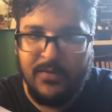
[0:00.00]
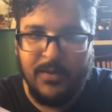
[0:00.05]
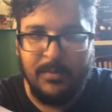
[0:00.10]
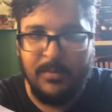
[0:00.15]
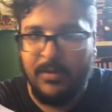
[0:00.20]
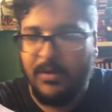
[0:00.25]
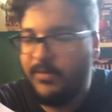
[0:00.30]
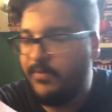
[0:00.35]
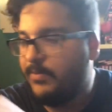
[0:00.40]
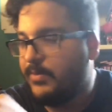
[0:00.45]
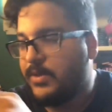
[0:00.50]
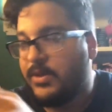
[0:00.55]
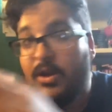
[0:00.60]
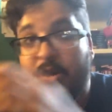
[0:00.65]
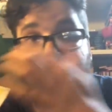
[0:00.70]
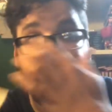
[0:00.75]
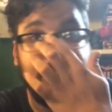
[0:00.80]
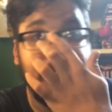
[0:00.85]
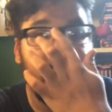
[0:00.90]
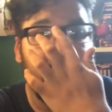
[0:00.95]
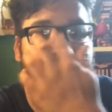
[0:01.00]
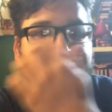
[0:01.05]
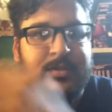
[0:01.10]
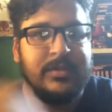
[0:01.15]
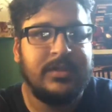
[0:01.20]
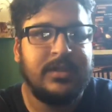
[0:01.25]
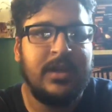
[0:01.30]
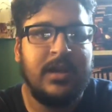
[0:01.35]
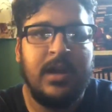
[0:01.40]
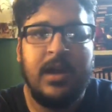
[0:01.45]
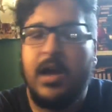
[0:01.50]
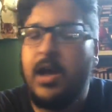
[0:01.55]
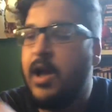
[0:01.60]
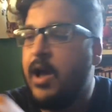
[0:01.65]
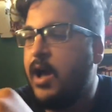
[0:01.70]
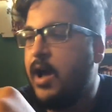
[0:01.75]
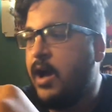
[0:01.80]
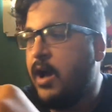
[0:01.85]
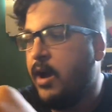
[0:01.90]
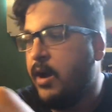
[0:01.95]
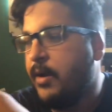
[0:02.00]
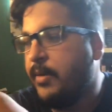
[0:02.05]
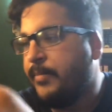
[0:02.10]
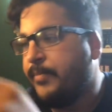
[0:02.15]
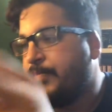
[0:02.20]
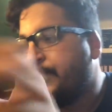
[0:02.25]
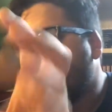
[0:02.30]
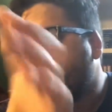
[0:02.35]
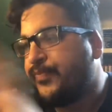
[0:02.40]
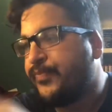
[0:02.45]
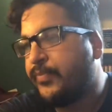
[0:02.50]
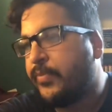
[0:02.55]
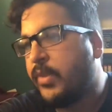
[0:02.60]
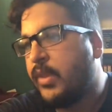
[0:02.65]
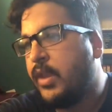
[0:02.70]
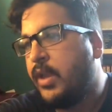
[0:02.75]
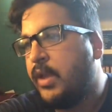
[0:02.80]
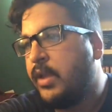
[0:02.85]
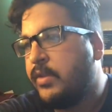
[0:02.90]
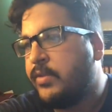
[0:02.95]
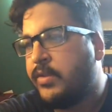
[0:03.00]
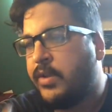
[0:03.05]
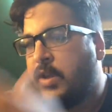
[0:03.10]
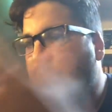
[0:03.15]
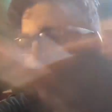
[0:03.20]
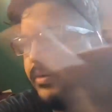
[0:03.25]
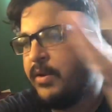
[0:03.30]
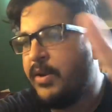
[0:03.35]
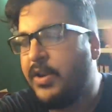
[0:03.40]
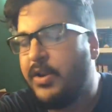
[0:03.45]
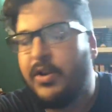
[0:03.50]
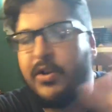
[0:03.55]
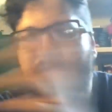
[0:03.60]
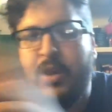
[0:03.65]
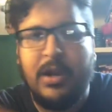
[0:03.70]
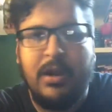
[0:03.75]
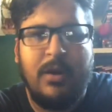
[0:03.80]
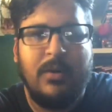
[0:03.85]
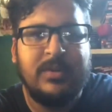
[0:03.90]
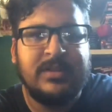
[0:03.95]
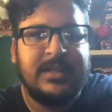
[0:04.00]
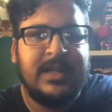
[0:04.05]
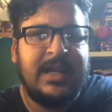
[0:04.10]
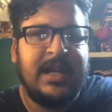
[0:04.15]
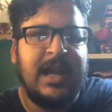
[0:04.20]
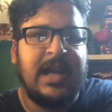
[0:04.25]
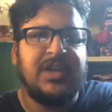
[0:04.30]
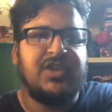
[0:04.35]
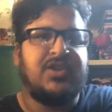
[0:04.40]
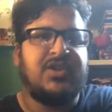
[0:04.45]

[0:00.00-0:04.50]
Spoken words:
from the cartoons. You can always get